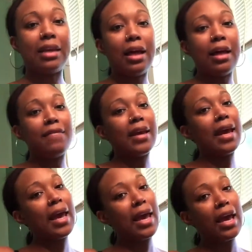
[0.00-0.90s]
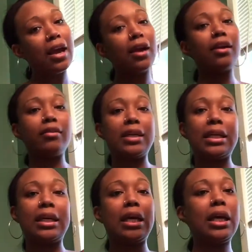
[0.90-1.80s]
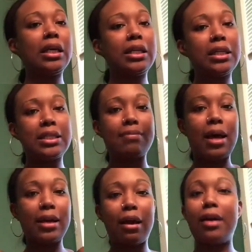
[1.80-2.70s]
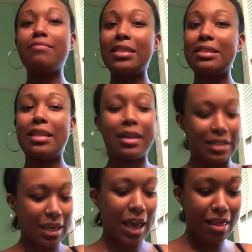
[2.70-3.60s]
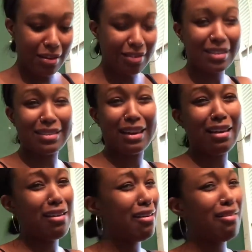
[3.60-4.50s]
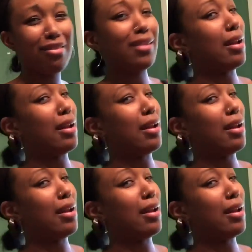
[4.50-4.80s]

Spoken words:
love, and hair grease. My arms are stuck together still.